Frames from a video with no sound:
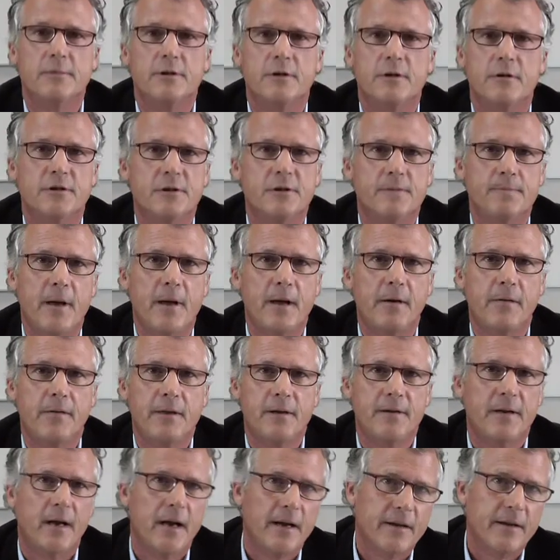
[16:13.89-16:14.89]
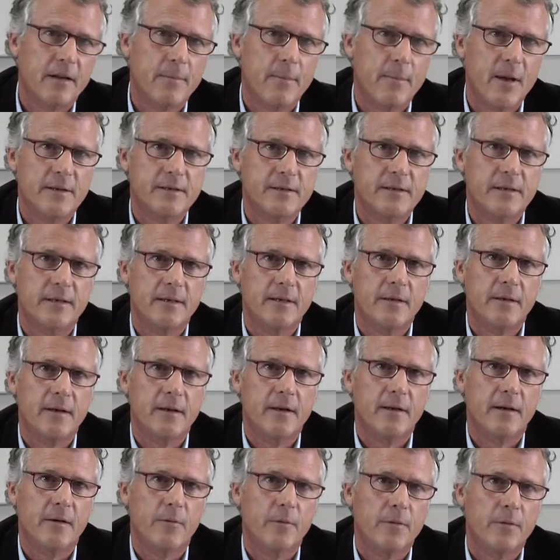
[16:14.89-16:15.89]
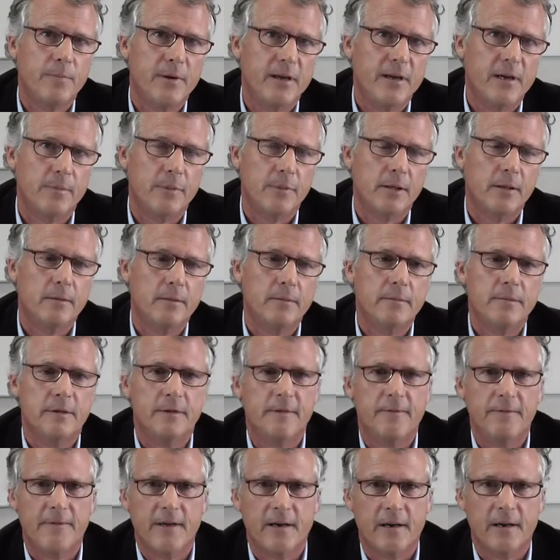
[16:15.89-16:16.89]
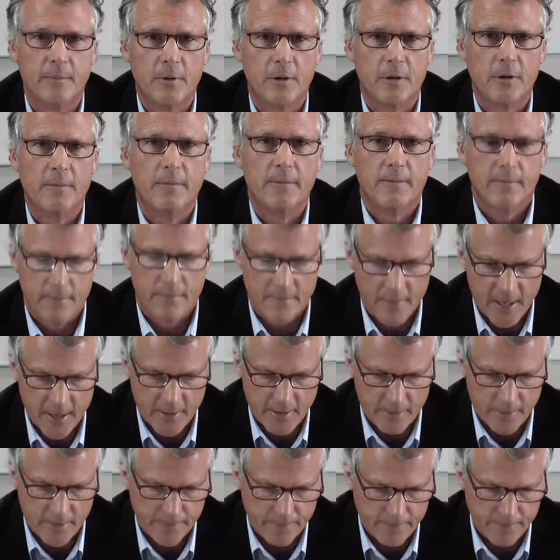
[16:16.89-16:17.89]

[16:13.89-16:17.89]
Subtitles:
So it's better to document it in a repeatable, defendable manner.